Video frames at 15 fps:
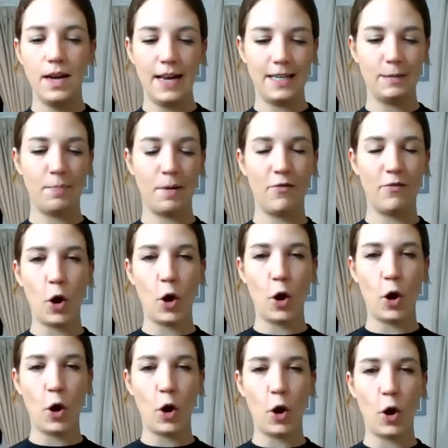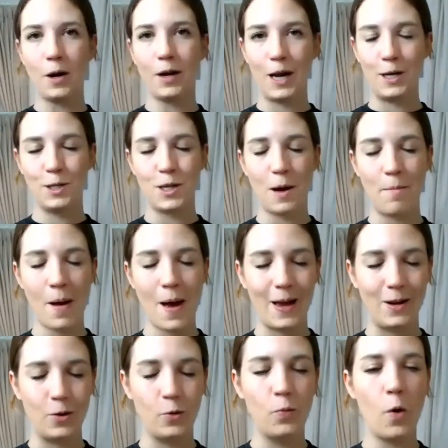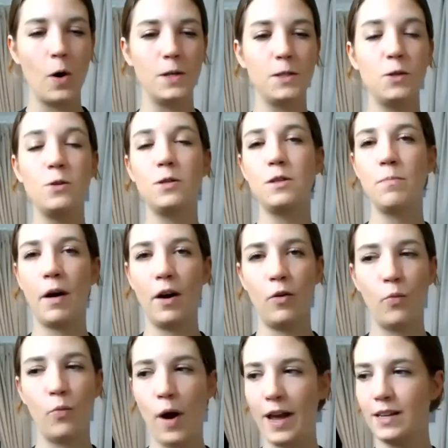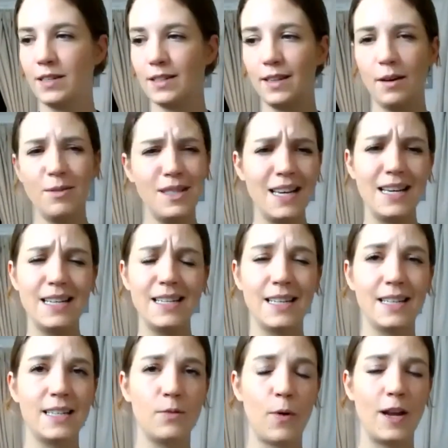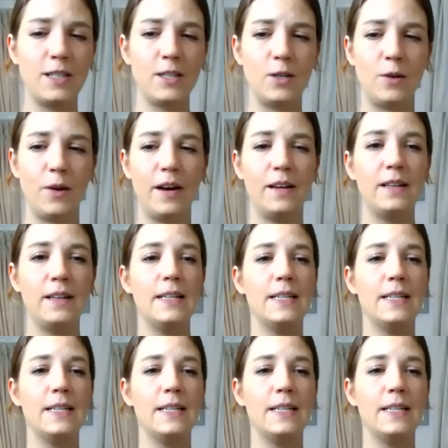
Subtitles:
it's a bit of an open market in Champagne, or was. You used to buy on weight. That was the easiest way to do it.